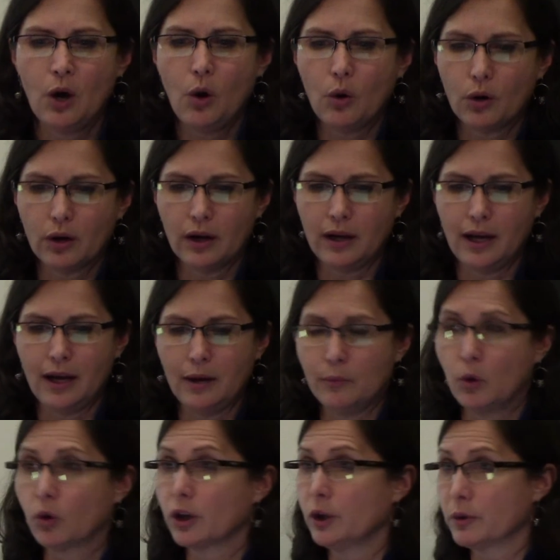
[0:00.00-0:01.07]
or
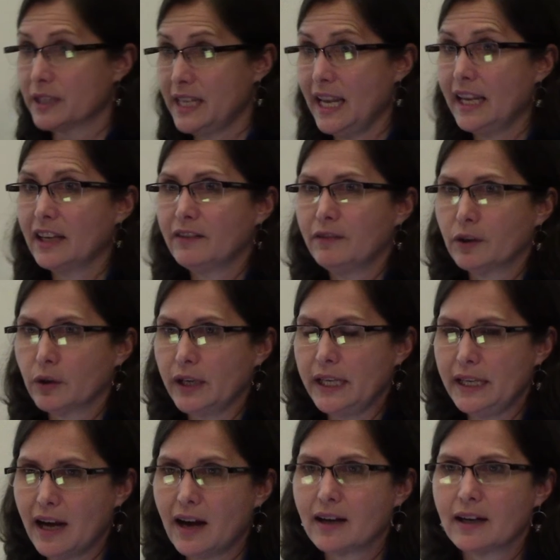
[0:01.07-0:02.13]
you were taken very
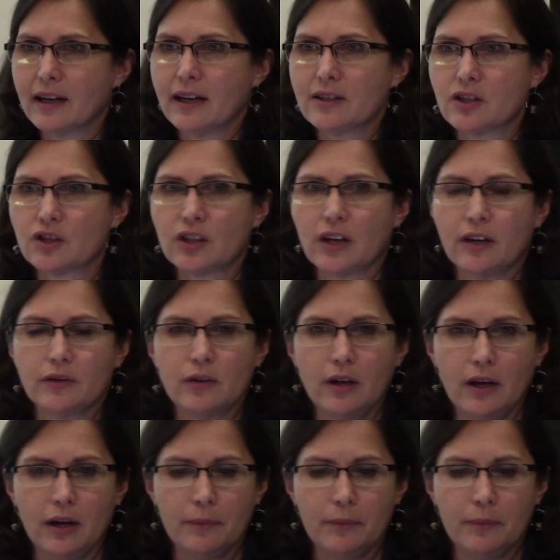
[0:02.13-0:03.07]
young as a child